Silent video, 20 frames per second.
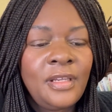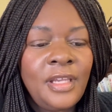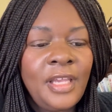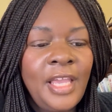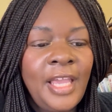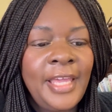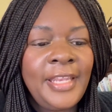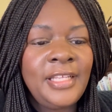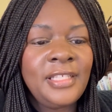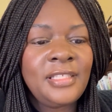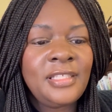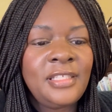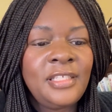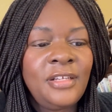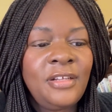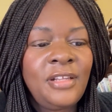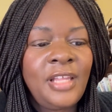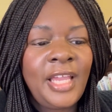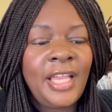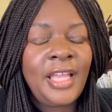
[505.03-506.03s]
and is
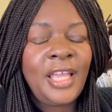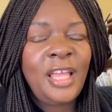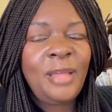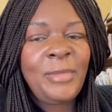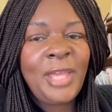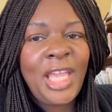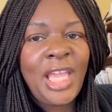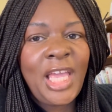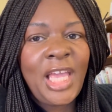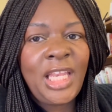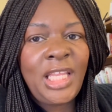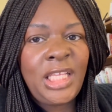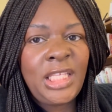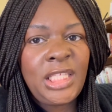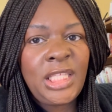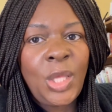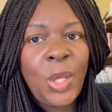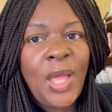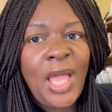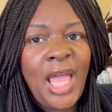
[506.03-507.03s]
still like, oh my God, he's
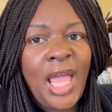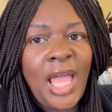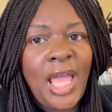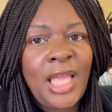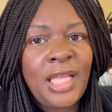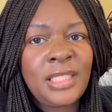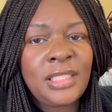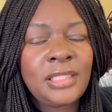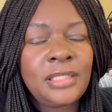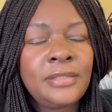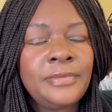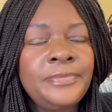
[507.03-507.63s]
so hot,